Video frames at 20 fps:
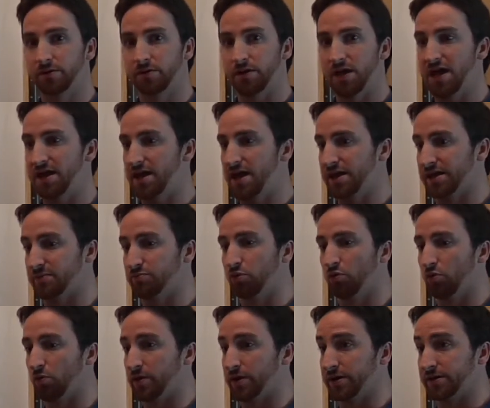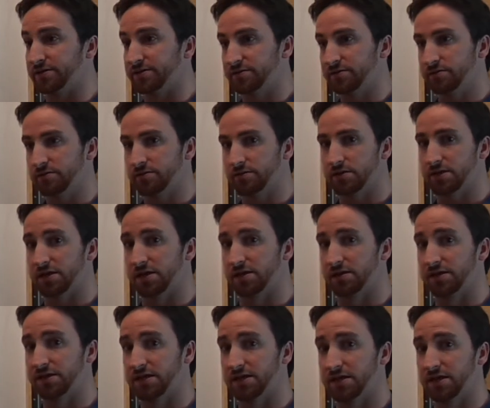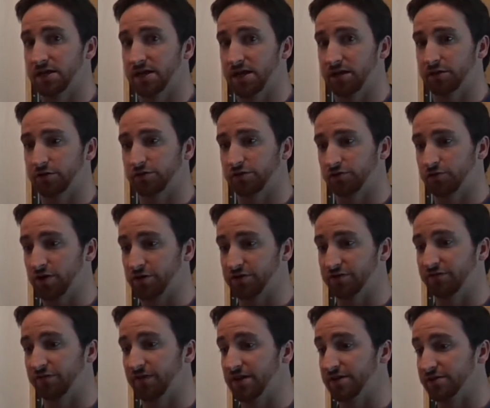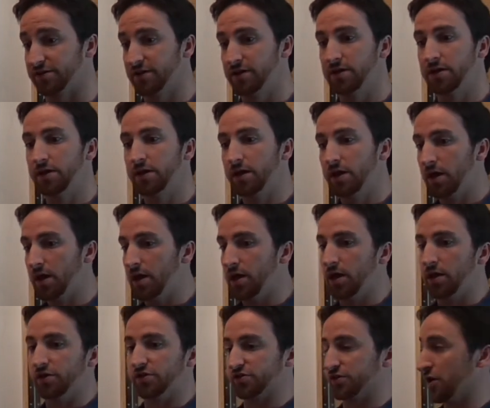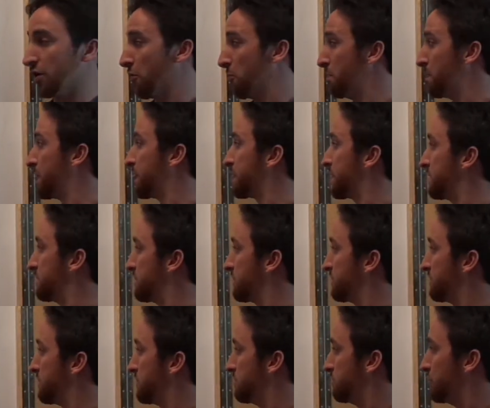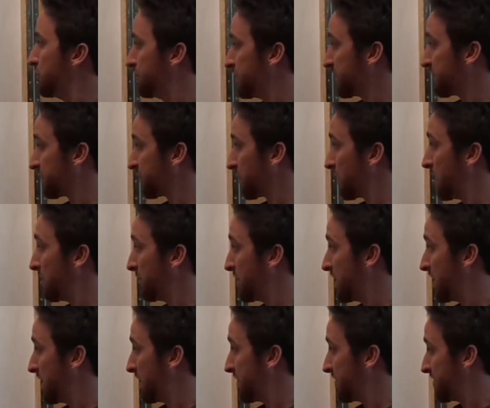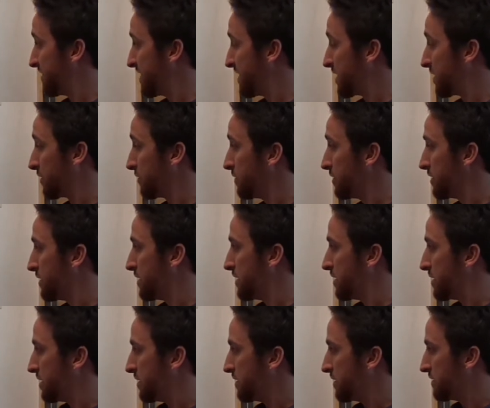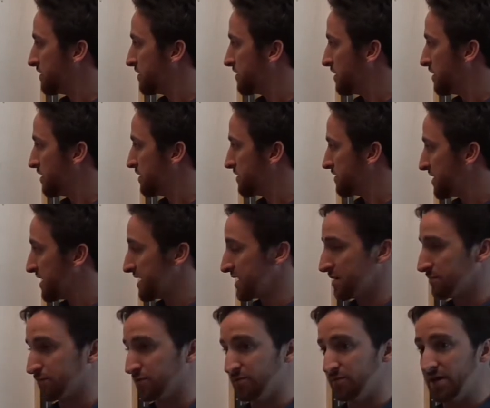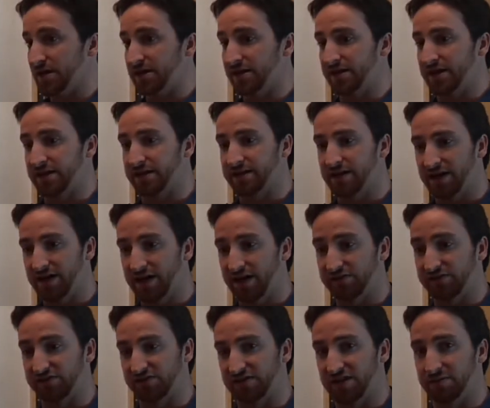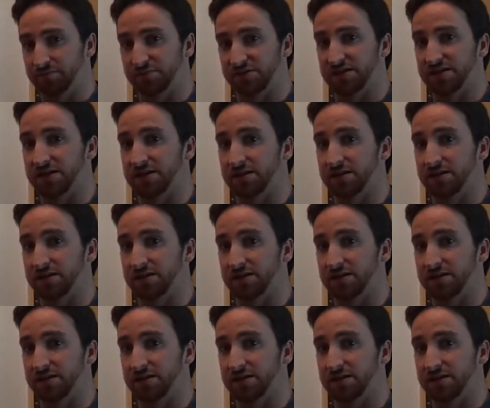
at any point in the construction phase. So moving from there, they implemented a concept